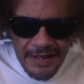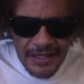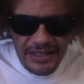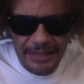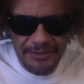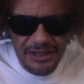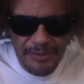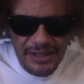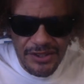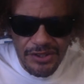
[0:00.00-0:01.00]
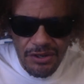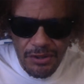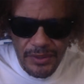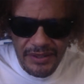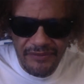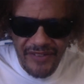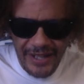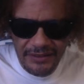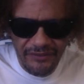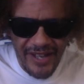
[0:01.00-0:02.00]
claiming to be de jure when in
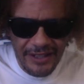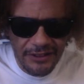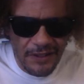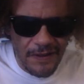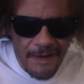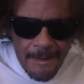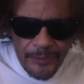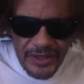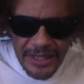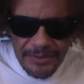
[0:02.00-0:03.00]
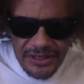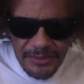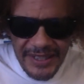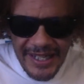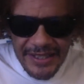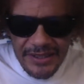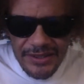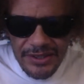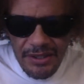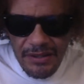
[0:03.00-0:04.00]
fact de facto, claiming to be
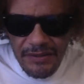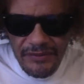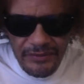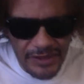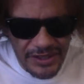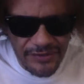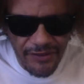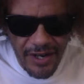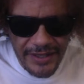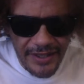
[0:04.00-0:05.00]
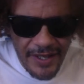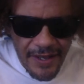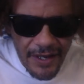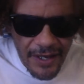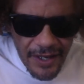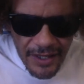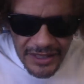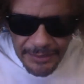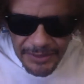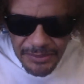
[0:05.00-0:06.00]
agents of, which is fraud,
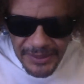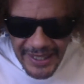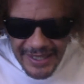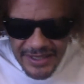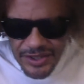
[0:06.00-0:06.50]
claiming to be agents,